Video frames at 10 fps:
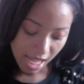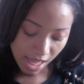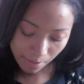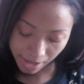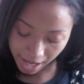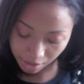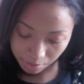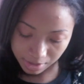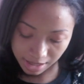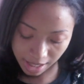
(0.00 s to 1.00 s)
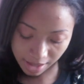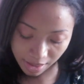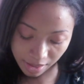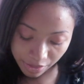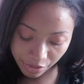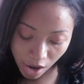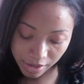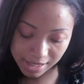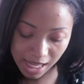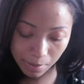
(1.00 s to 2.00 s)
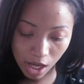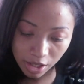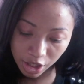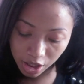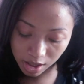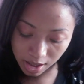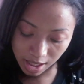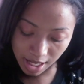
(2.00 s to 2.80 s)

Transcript: And the bottoms are the same color